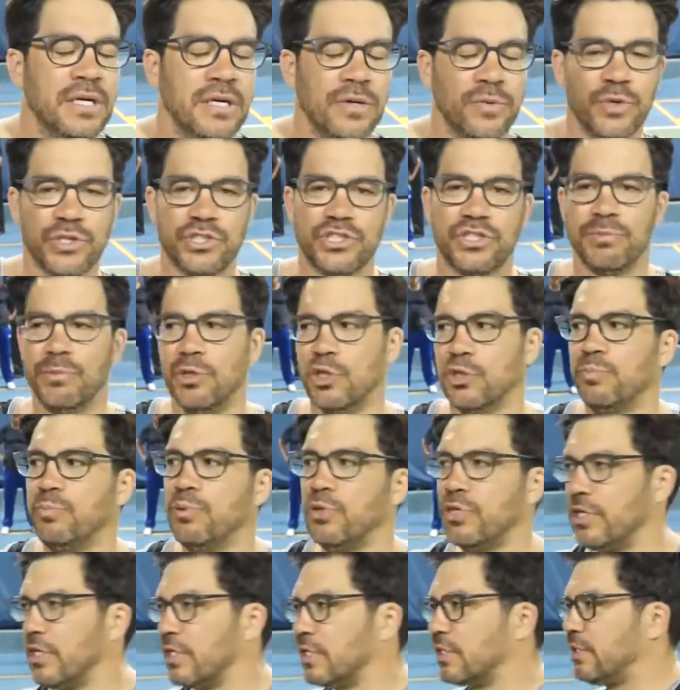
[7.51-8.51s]
What's the most
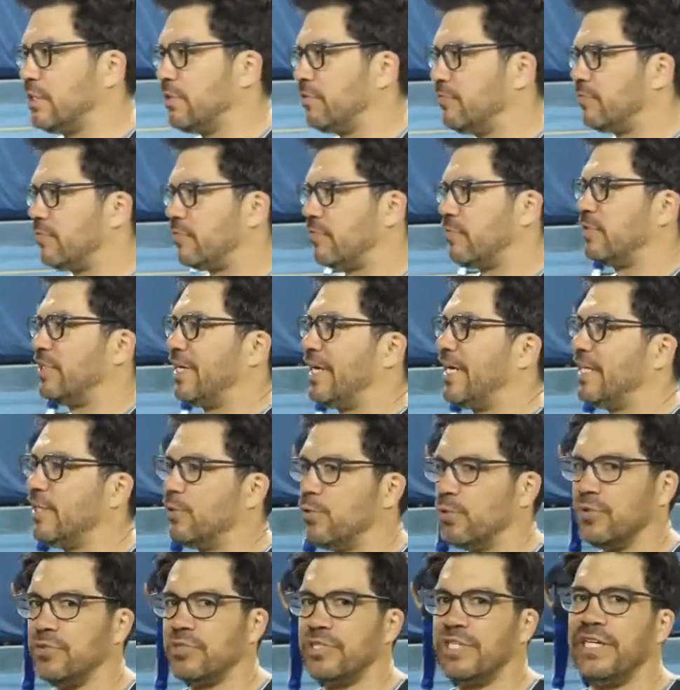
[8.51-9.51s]
productive daily
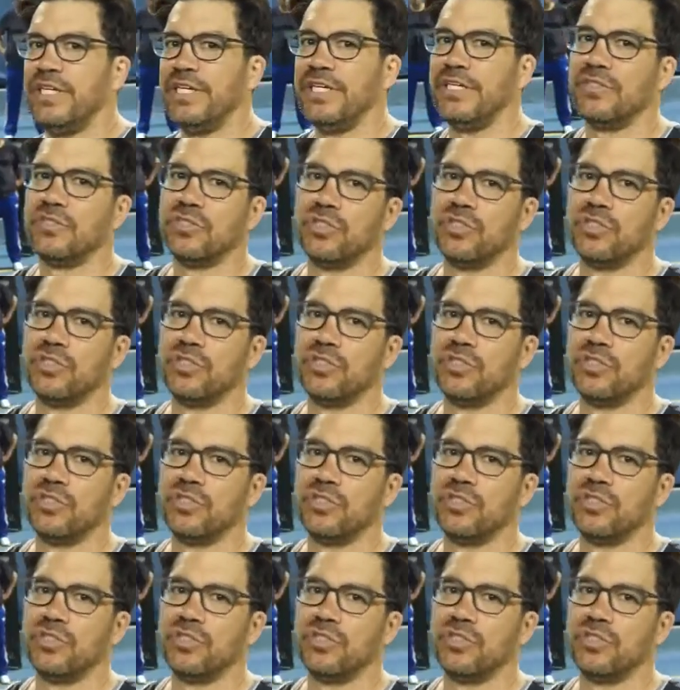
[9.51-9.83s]
routine?